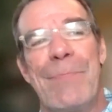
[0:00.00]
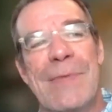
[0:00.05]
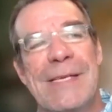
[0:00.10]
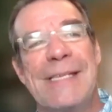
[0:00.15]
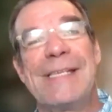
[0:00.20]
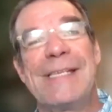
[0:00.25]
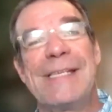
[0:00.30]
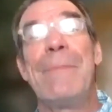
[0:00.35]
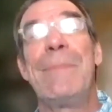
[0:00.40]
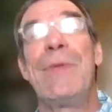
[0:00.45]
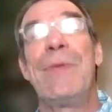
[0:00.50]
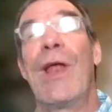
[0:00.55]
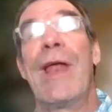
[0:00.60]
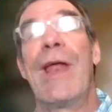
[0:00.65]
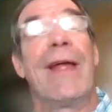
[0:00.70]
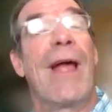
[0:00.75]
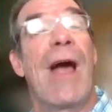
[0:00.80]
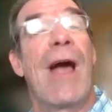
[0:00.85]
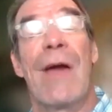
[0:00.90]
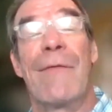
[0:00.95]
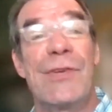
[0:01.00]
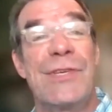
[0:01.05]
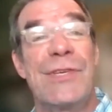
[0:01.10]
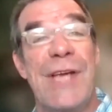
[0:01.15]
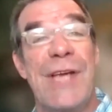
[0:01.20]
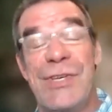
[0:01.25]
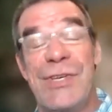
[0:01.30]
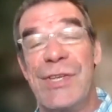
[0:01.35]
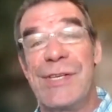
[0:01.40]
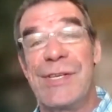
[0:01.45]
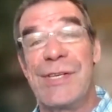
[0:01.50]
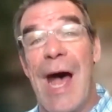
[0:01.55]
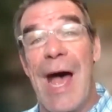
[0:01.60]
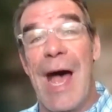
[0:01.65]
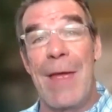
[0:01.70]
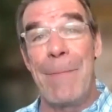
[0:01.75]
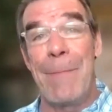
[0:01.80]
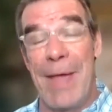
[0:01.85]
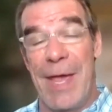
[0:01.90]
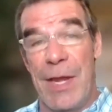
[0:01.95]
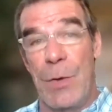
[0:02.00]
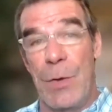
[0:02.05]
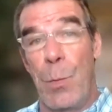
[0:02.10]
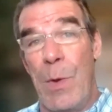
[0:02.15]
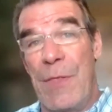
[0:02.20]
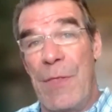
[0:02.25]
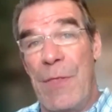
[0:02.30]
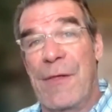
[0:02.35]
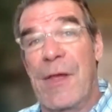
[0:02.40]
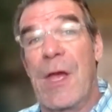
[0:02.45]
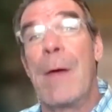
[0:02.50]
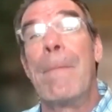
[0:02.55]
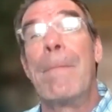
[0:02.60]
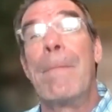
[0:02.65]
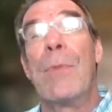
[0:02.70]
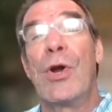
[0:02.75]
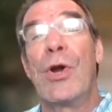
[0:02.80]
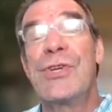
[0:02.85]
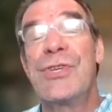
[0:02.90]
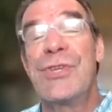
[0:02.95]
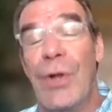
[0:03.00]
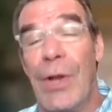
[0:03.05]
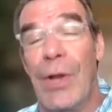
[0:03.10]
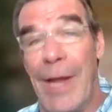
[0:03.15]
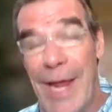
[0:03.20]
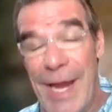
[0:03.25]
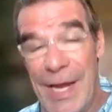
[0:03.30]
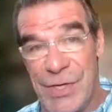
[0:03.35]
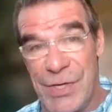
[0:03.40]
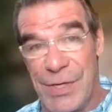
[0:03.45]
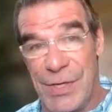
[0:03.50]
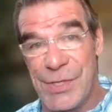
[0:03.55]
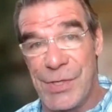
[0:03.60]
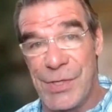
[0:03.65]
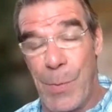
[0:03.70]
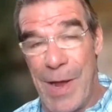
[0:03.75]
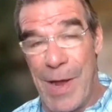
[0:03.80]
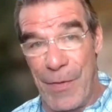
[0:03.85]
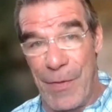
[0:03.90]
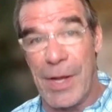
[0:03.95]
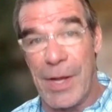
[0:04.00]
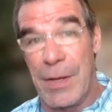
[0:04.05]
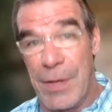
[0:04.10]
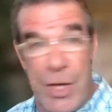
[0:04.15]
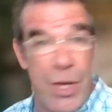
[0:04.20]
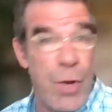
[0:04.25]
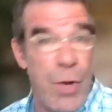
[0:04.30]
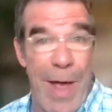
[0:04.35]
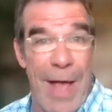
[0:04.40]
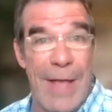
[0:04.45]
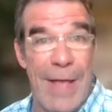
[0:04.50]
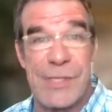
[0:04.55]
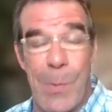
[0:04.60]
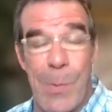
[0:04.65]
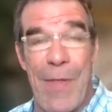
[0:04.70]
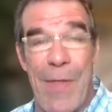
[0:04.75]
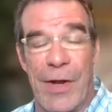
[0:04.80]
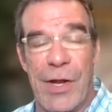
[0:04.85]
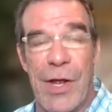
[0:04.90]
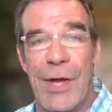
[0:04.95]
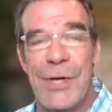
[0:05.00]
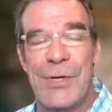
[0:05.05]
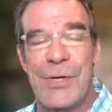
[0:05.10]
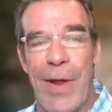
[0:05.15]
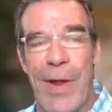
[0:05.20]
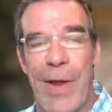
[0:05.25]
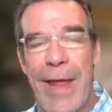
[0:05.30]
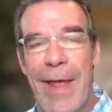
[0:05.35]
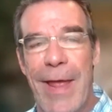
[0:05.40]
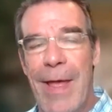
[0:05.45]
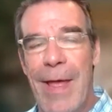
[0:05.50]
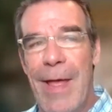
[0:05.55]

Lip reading: stimulating conversations I'm in with commercial agents around the US, around the country,